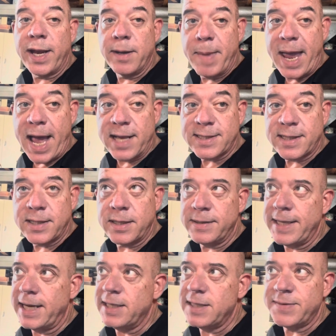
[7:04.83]
a mask
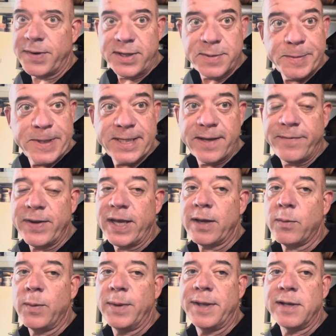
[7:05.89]
that is very
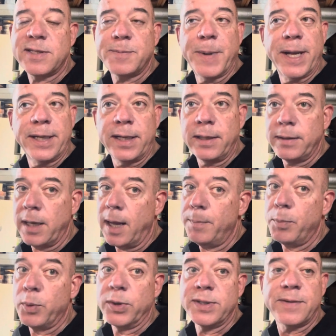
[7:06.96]
specific without spending
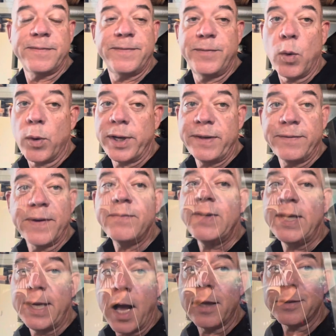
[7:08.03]
upwards of $40,
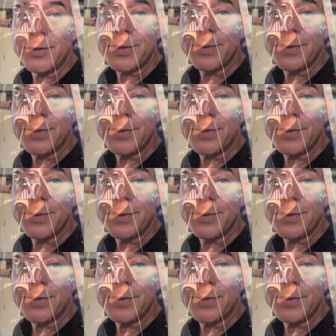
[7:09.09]
$50.